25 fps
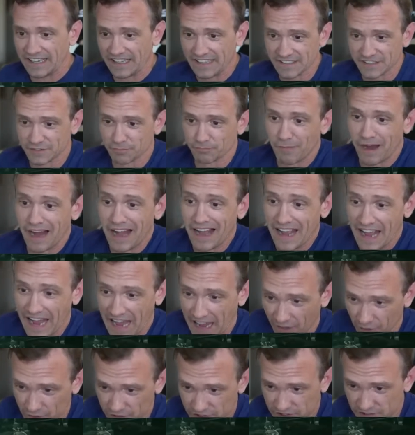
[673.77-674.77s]
It is my
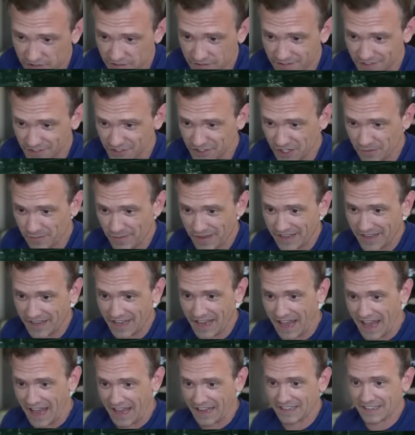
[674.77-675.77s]
house.
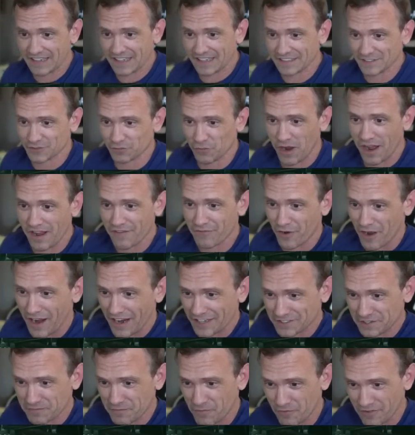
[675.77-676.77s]
Jimmy and his wife are
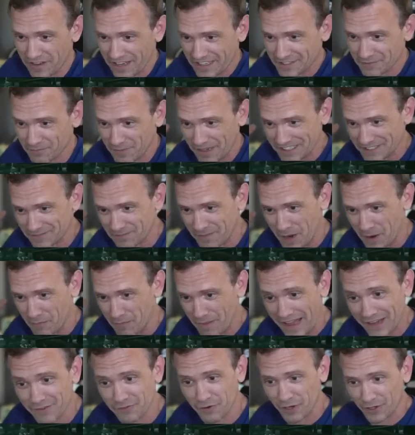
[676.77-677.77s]
actually moving into my spare
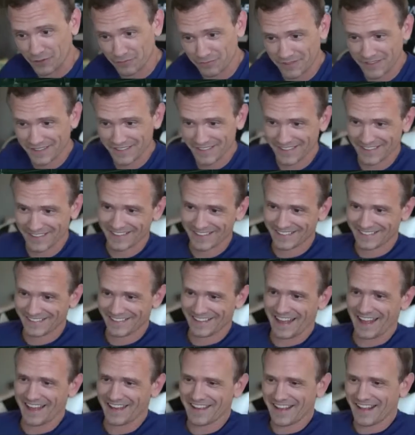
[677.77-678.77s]
bedroom.
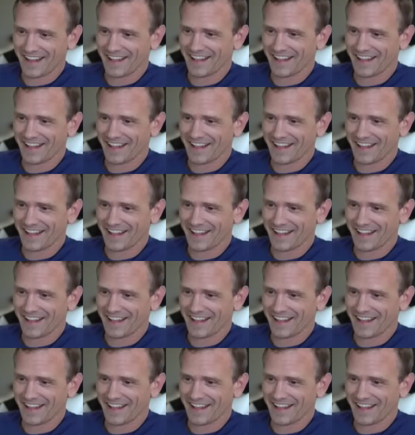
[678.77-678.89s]
Yes.